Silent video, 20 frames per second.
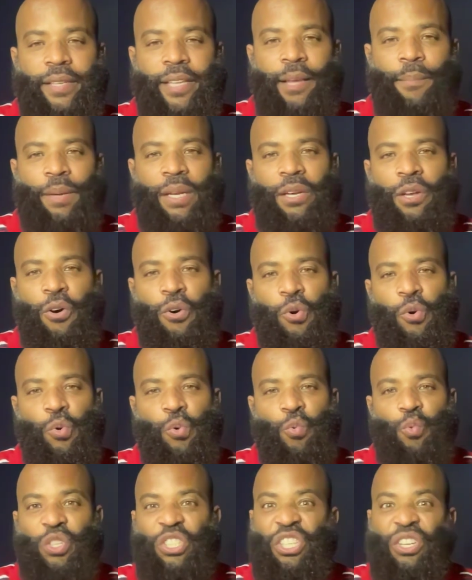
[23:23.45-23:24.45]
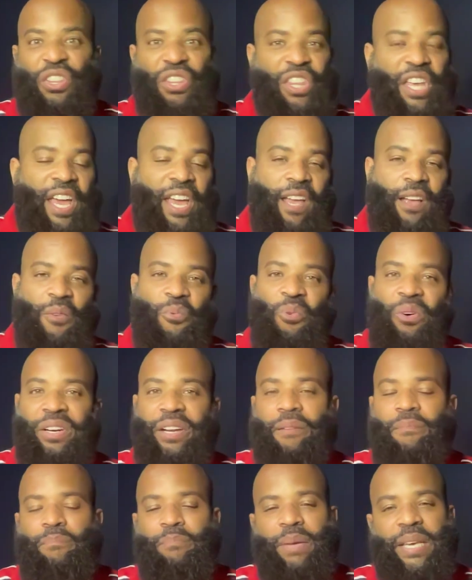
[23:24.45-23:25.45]
Let me know what you think, what
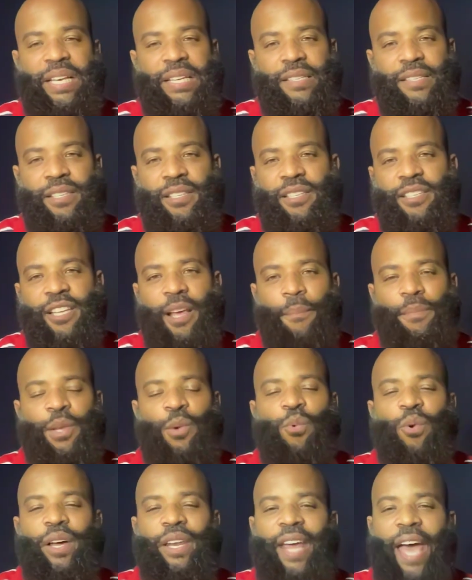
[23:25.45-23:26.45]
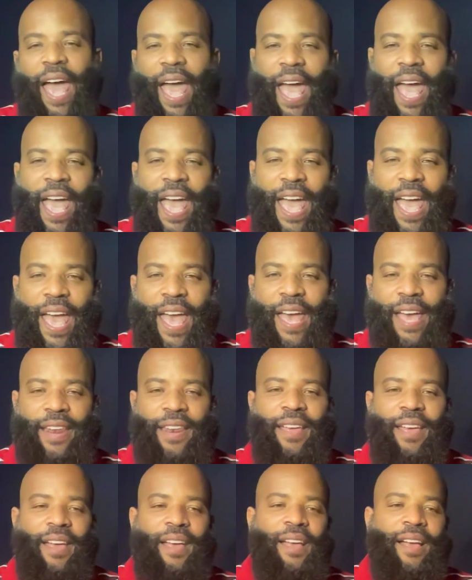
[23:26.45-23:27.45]
I've missed, something you want to add,